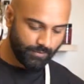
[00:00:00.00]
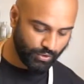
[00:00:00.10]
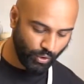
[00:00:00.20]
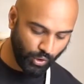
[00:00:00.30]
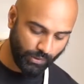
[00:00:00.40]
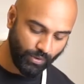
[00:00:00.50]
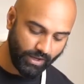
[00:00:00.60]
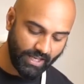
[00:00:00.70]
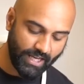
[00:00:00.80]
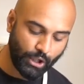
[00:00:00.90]
So
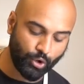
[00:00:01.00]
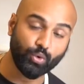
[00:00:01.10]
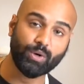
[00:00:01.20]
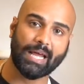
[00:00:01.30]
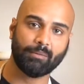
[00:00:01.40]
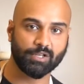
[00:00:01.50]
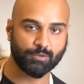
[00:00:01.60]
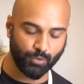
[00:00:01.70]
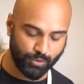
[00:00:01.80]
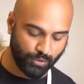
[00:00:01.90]
we'll need 2
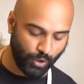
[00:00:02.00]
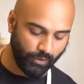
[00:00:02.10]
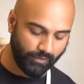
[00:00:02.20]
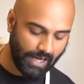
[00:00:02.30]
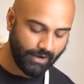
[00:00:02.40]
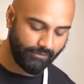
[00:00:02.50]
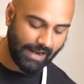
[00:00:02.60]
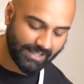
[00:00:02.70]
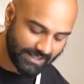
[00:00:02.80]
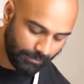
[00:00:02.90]
tablespoons of our
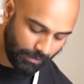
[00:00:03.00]
flaxseed